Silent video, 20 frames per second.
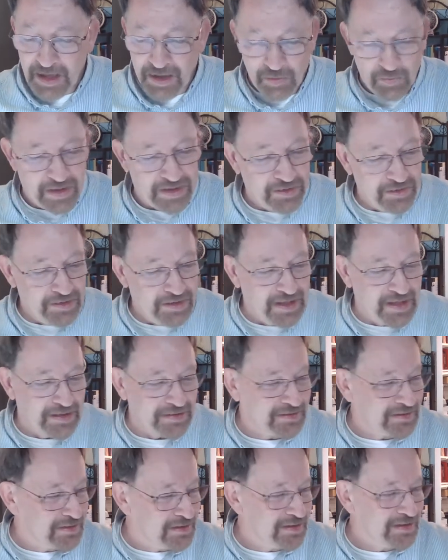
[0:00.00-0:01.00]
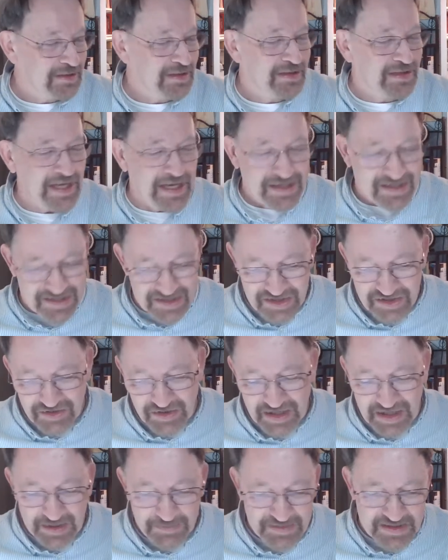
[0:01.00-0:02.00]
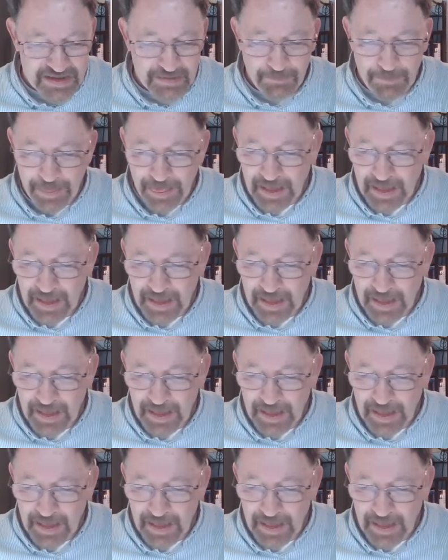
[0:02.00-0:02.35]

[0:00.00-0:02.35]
whether or not that describes